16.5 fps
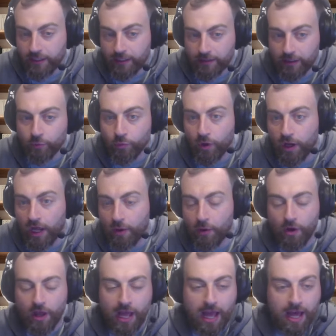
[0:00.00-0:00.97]
Like, wh-
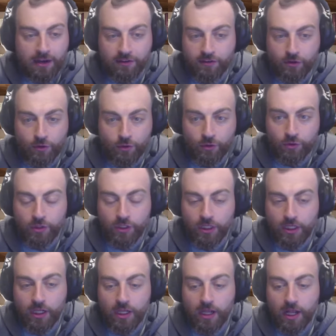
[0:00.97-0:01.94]
how does it all
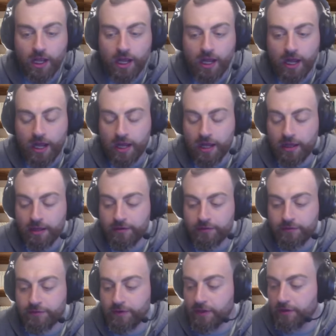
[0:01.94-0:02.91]
uh,
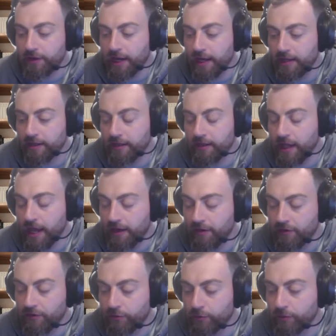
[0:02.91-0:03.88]
figure out? How
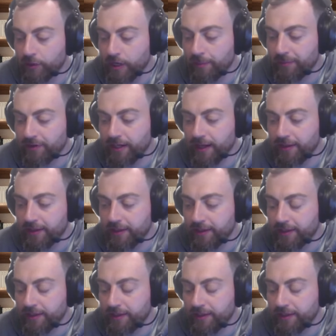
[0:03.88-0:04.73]
does it all come together?